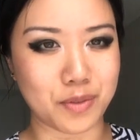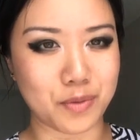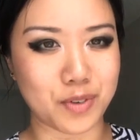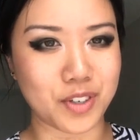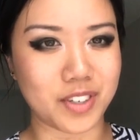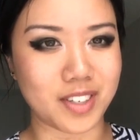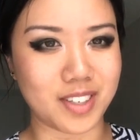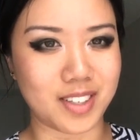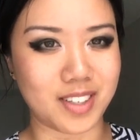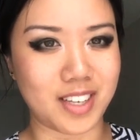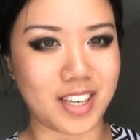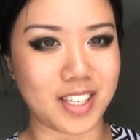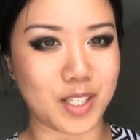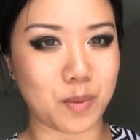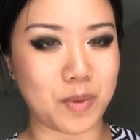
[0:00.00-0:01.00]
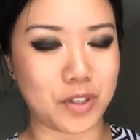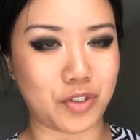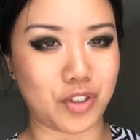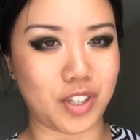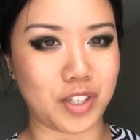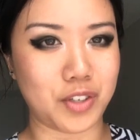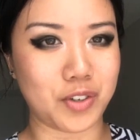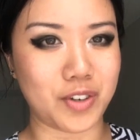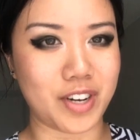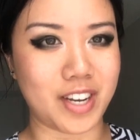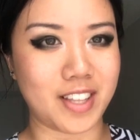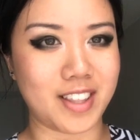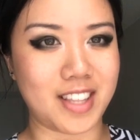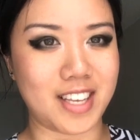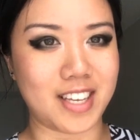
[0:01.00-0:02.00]
unfortunately, especially
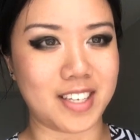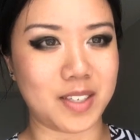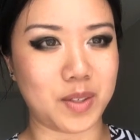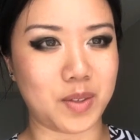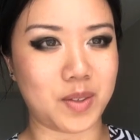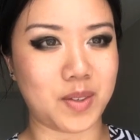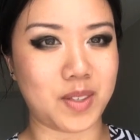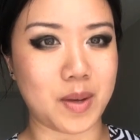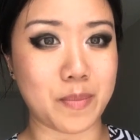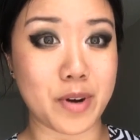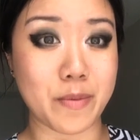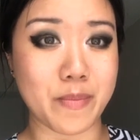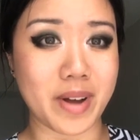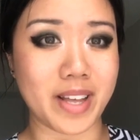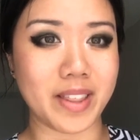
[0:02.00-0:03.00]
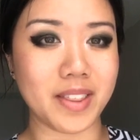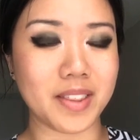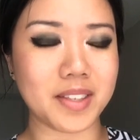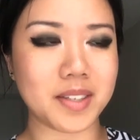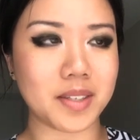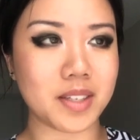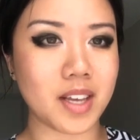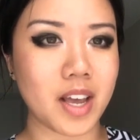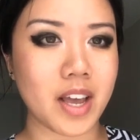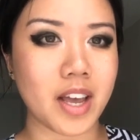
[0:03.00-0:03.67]
during these summer months,